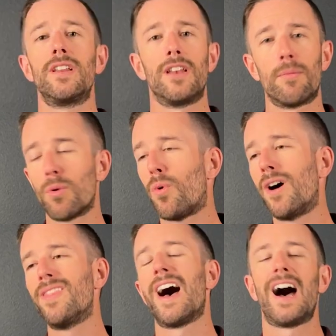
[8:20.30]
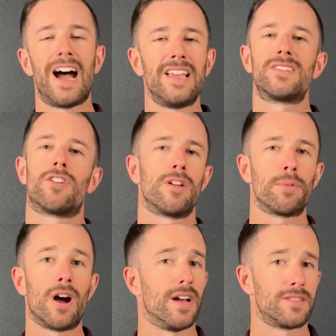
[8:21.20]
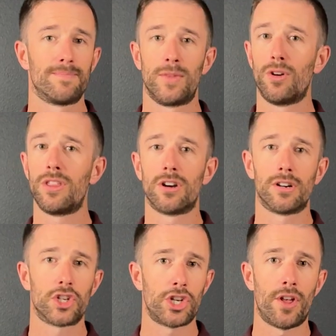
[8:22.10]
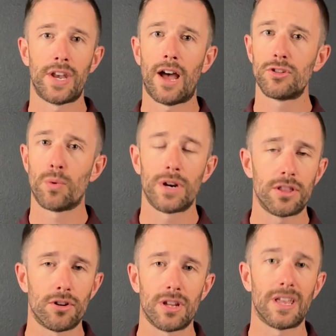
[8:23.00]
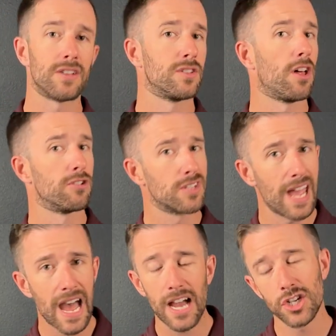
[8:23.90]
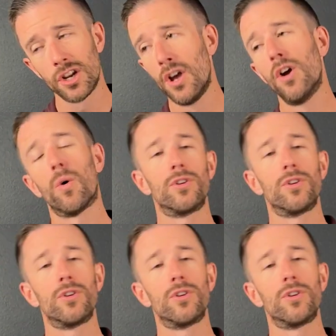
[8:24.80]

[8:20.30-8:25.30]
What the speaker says: number one, the high startup costs. You're either shelling out $20,000, $30,000 cash, or